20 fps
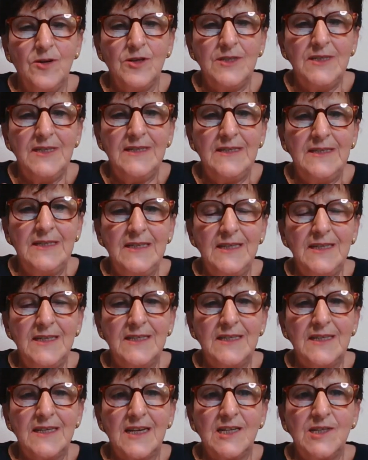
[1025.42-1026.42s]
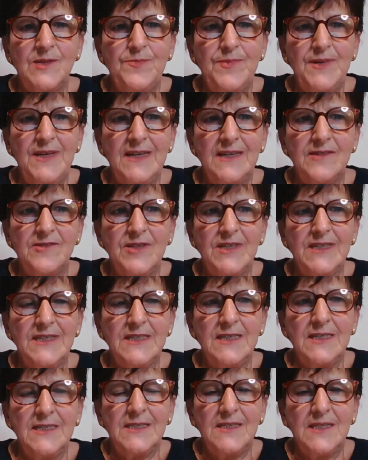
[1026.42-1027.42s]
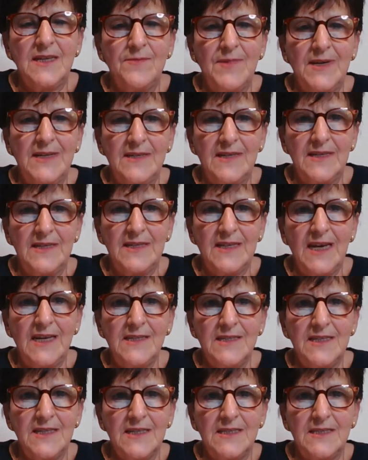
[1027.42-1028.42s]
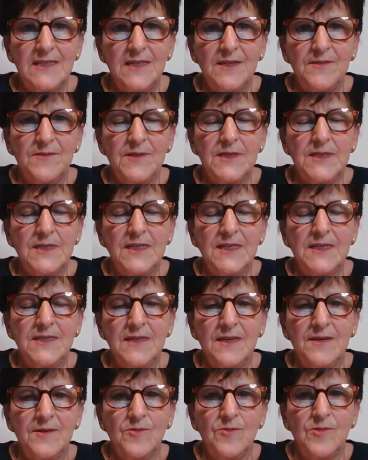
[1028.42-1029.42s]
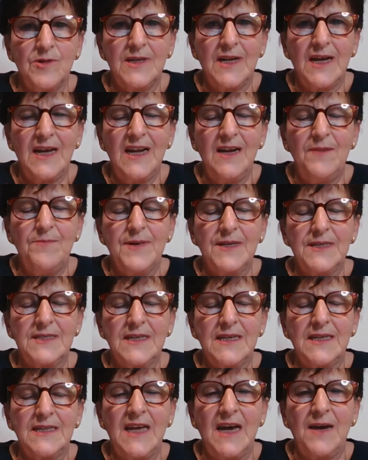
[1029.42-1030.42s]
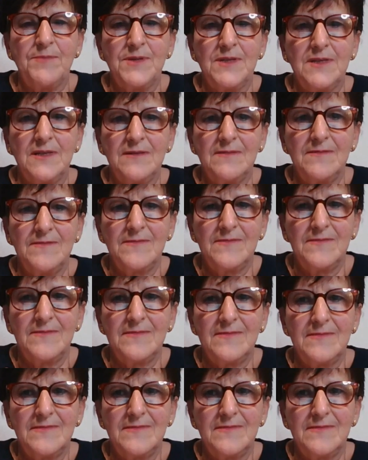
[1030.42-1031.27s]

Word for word: Because it is the respiratory system and the digestive system will help us adapt.